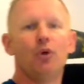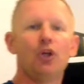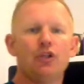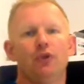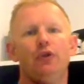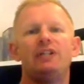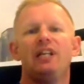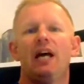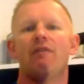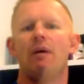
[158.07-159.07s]
because we're doing
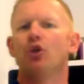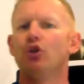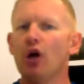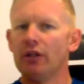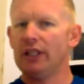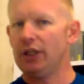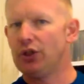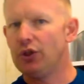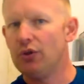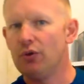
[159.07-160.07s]
10 reps, you don't need a
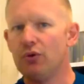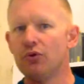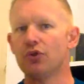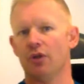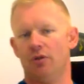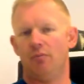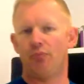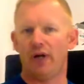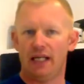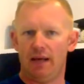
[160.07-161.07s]
huge
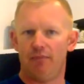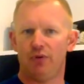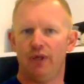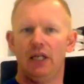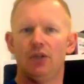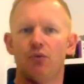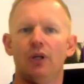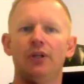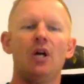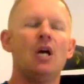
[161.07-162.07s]
break in between each one.